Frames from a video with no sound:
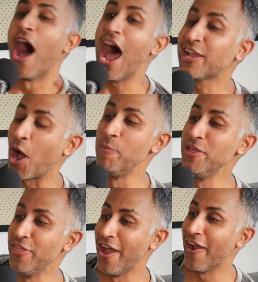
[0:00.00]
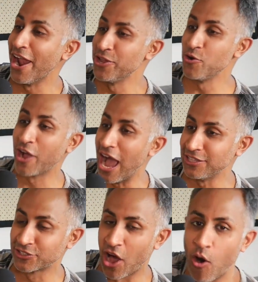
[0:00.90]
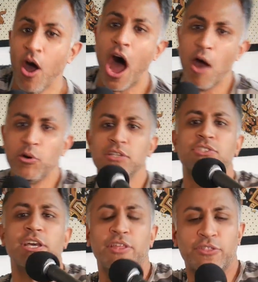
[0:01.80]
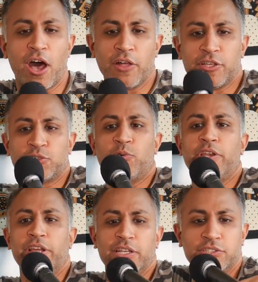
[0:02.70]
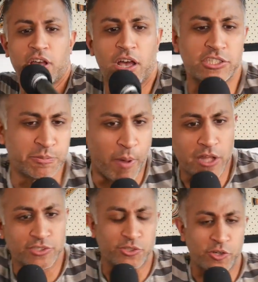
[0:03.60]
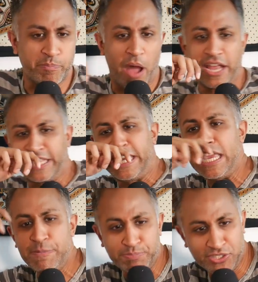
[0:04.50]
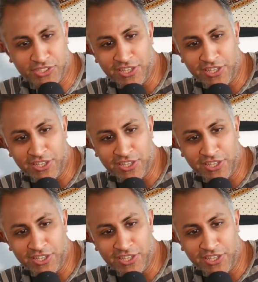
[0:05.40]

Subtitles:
all, I come in there and you guys go, I want to say that this one is sponsored by Keeps.